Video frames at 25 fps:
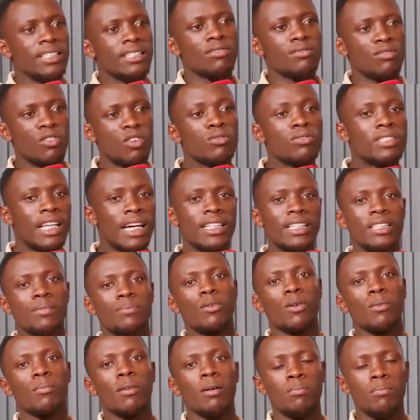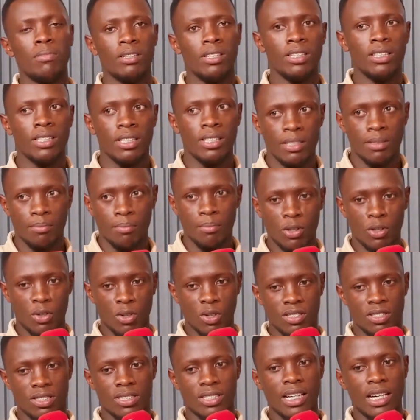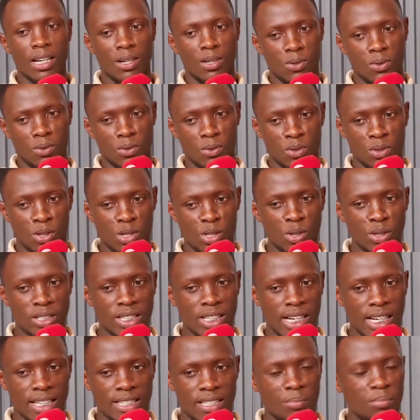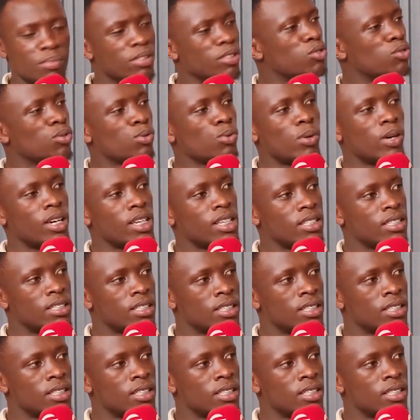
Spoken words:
No, daddy probably, because now you're looking at him in two ways.